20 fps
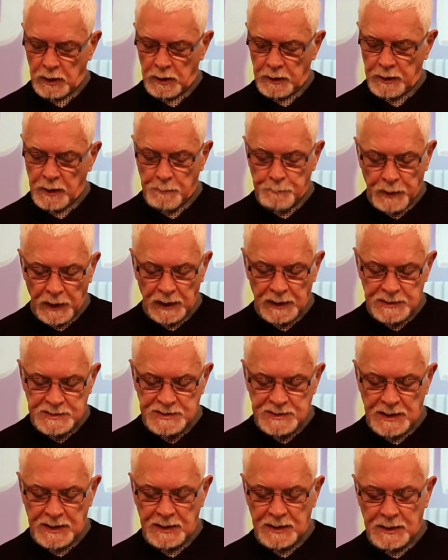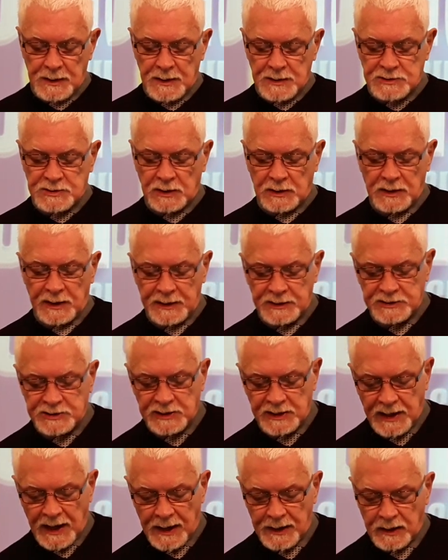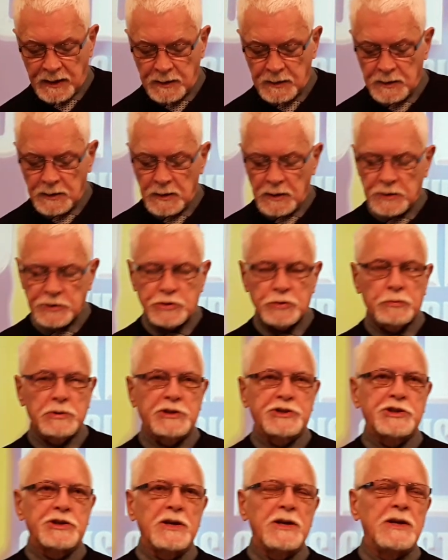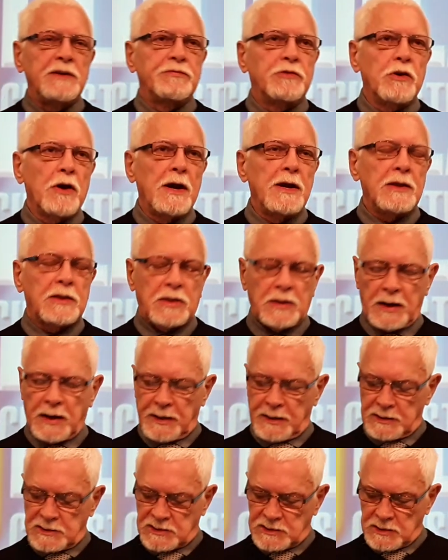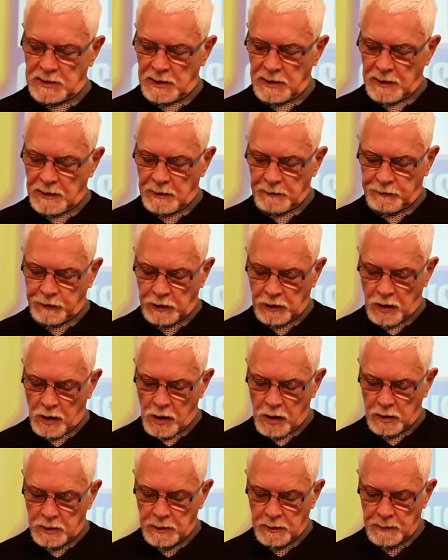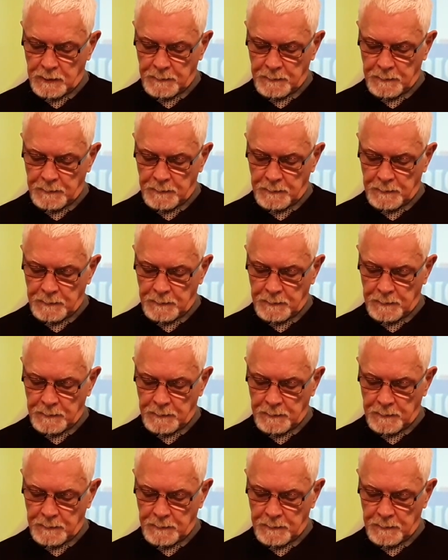The ability to link together to achieve great things for God.